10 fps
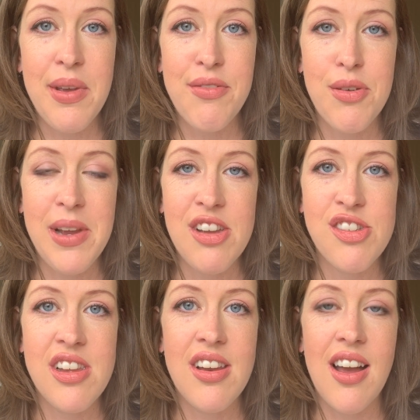
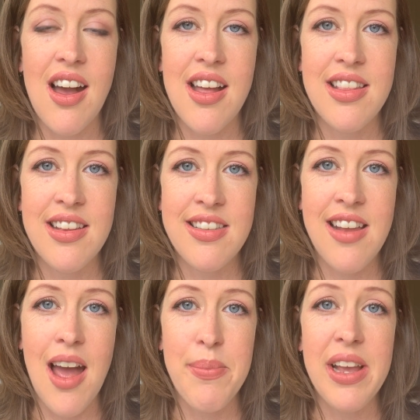information on this
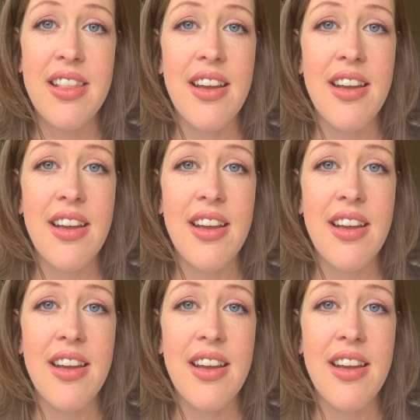topic.